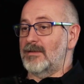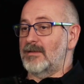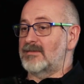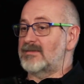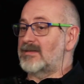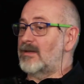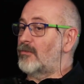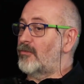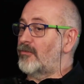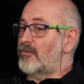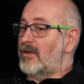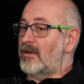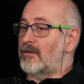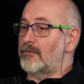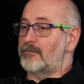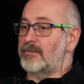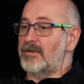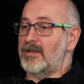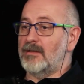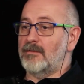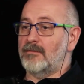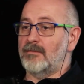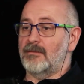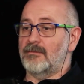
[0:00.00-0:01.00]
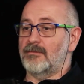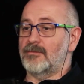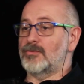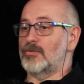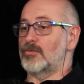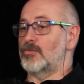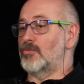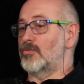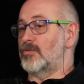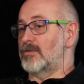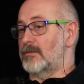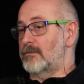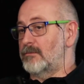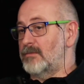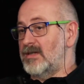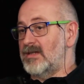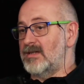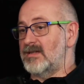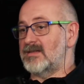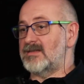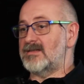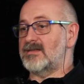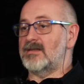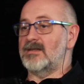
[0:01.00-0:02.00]
uh, some of young people to do the
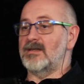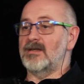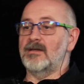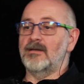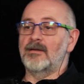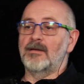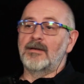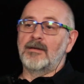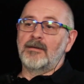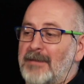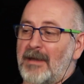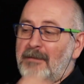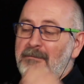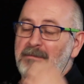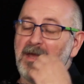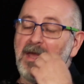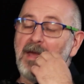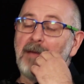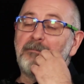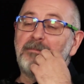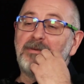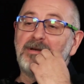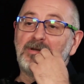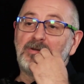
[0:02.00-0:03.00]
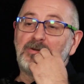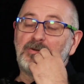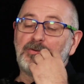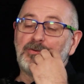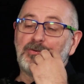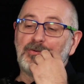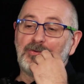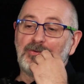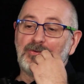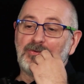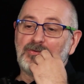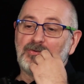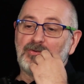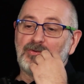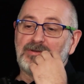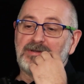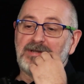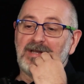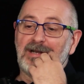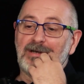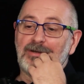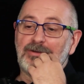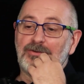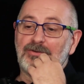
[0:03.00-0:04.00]
ministry. I'm happy to, to
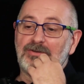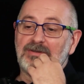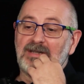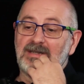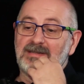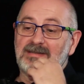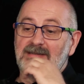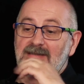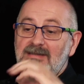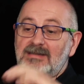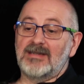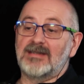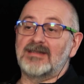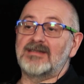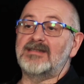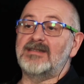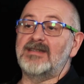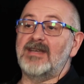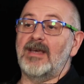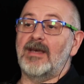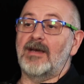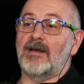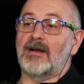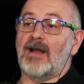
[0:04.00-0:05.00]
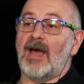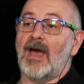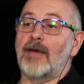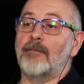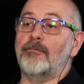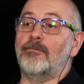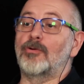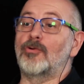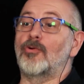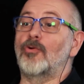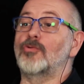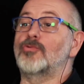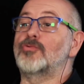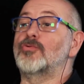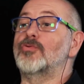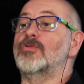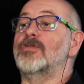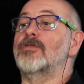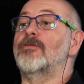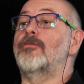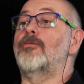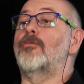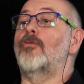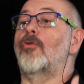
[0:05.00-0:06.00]
tell you that this year I brought to
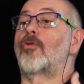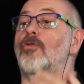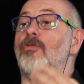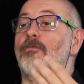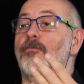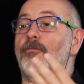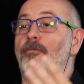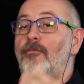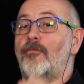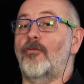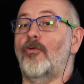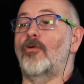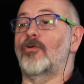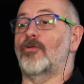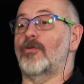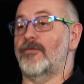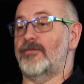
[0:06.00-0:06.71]
the forum four